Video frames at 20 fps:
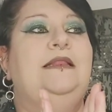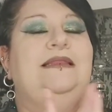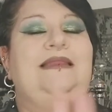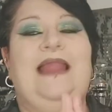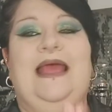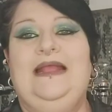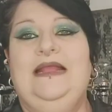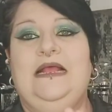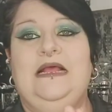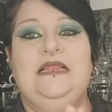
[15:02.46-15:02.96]

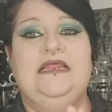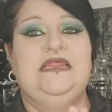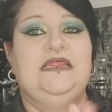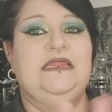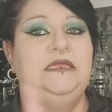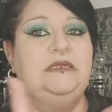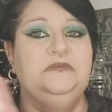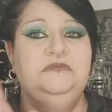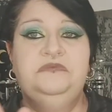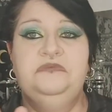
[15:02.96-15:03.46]

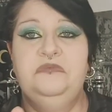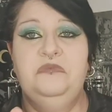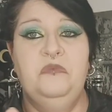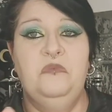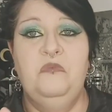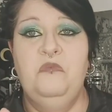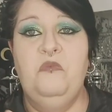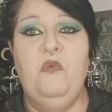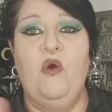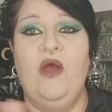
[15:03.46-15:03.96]
Length,
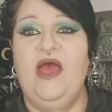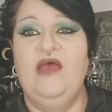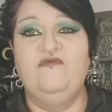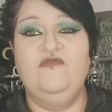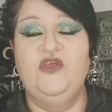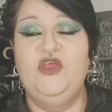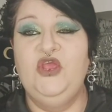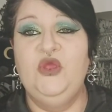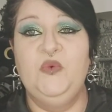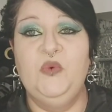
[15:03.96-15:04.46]

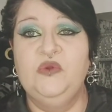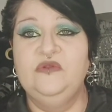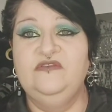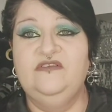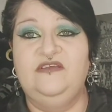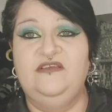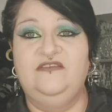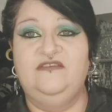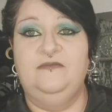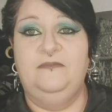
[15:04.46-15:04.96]
whatever you
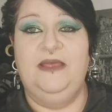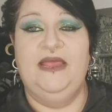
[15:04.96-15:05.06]
want it to